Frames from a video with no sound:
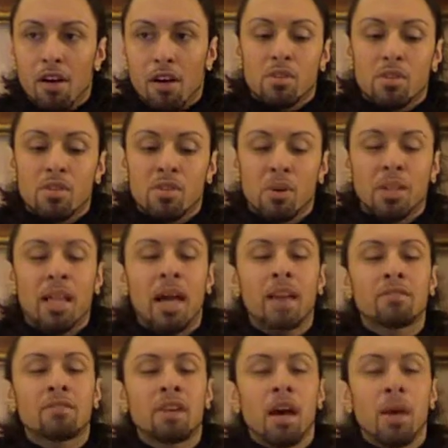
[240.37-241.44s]
So a
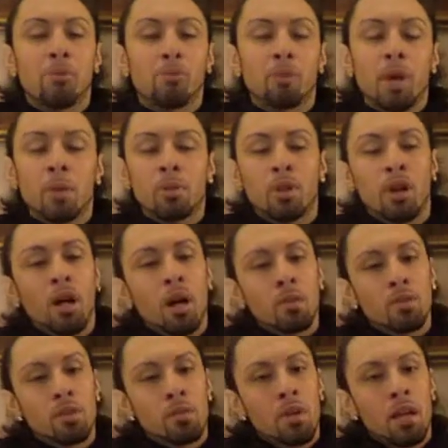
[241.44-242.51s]
lot of times people will
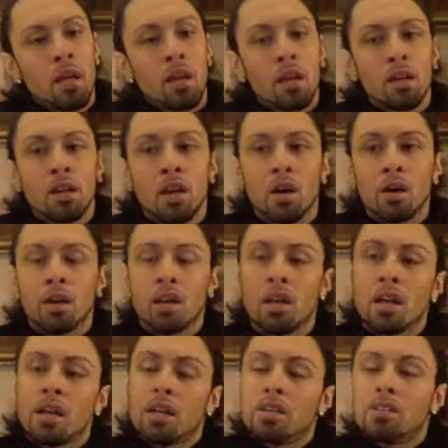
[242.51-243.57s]
come to me, you know, and
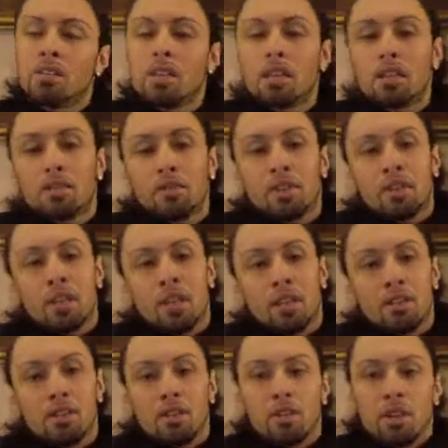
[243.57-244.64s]
say different
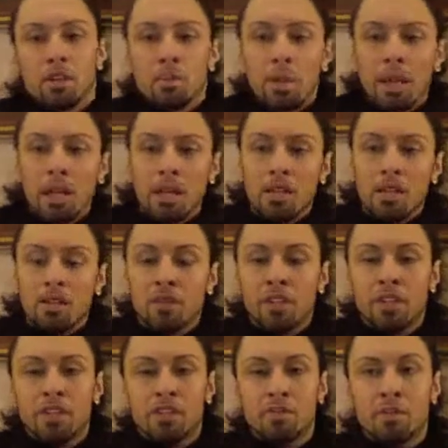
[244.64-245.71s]
things. Even in the media, different
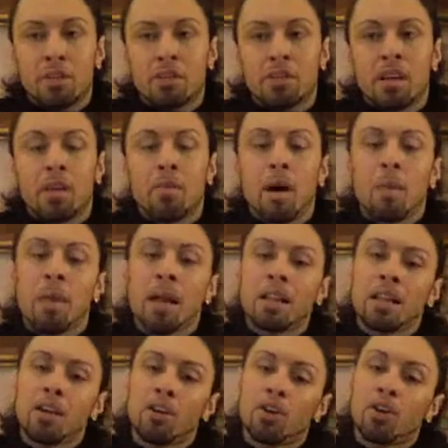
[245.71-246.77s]
things have been said about my
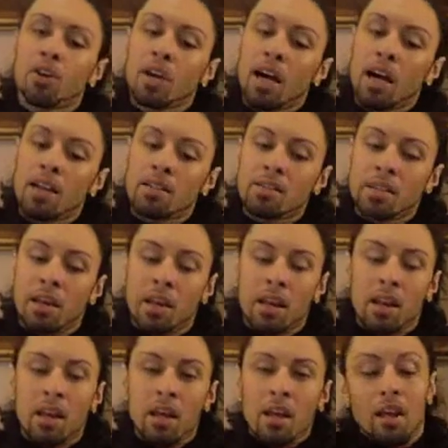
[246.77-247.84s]
lyrical
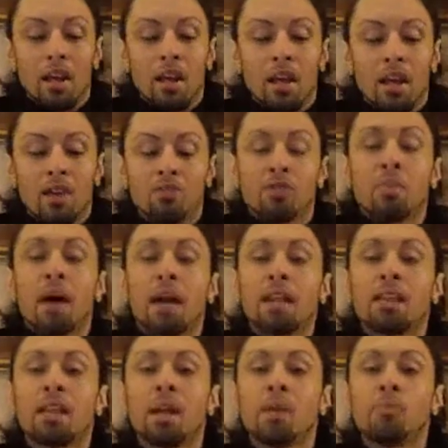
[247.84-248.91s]
content. If somebody
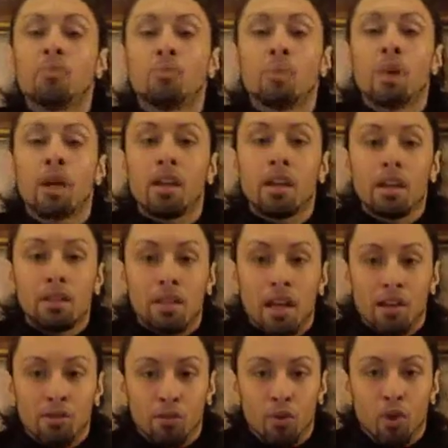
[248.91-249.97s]
deems me
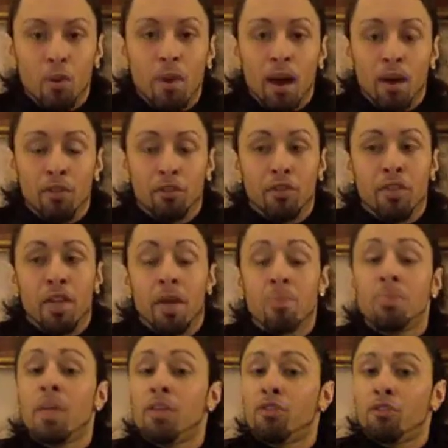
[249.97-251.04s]
as a role model for them,
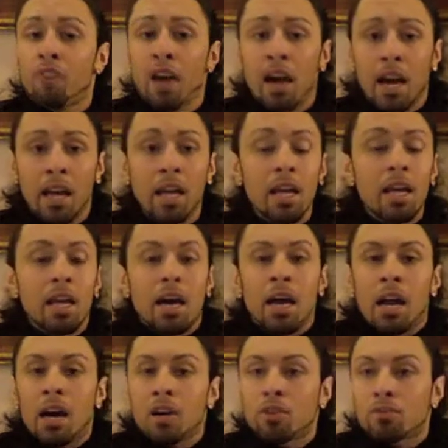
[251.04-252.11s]
that's fine, and
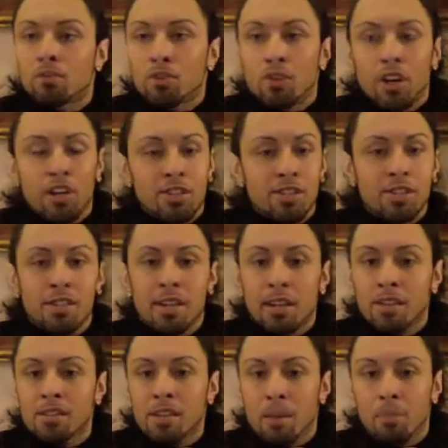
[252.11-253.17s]
I'll graciously
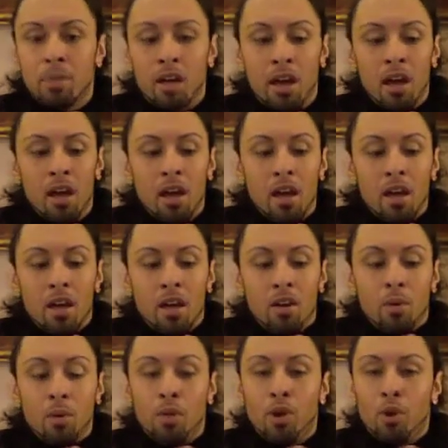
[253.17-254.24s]
accept that
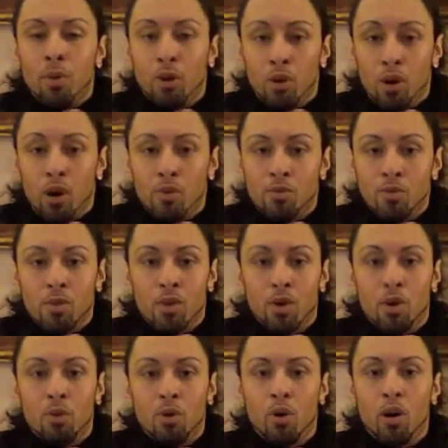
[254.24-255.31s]
with open arms and with an
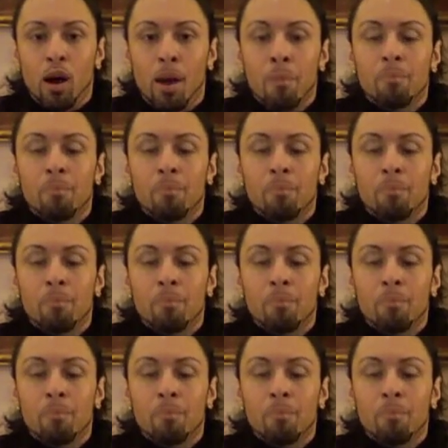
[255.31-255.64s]
open heart.